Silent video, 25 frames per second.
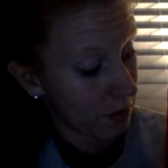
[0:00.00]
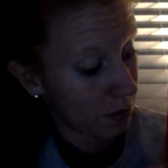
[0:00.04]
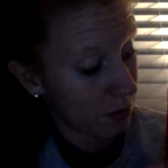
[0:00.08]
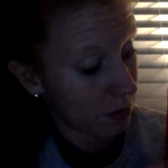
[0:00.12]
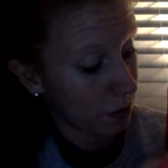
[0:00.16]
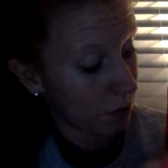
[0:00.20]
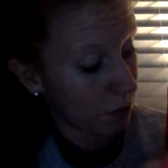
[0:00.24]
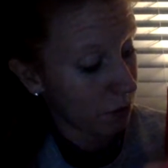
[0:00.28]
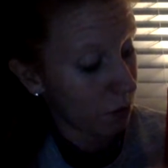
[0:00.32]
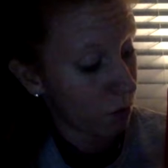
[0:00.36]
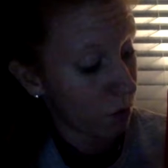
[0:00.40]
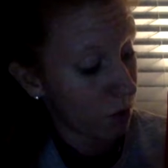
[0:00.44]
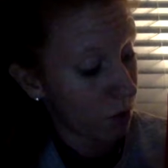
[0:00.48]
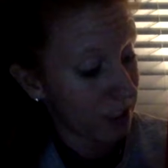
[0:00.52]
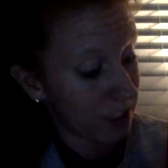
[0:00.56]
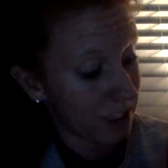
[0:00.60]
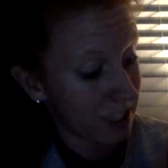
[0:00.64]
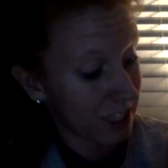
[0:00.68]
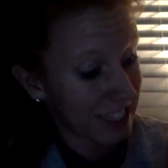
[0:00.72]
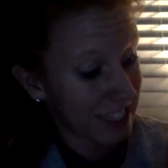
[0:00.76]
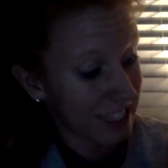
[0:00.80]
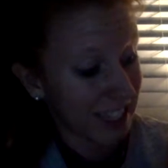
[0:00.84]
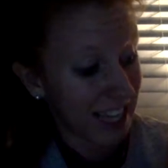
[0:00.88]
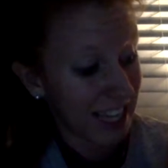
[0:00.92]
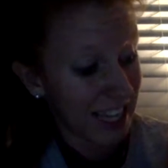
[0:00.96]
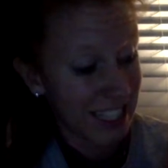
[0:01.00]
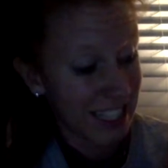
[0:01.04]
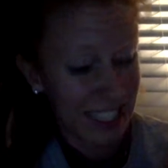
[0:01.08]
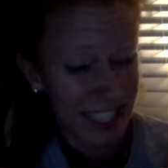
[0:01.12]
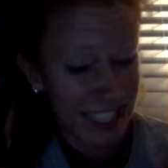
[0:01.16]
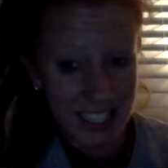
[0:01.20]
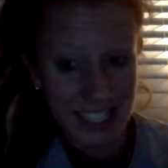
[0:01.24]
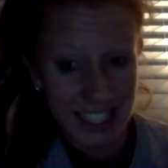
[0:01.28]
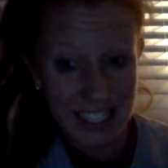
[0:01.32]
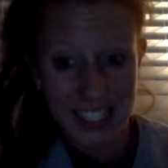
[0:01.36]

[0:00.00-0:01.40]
2/4 is less than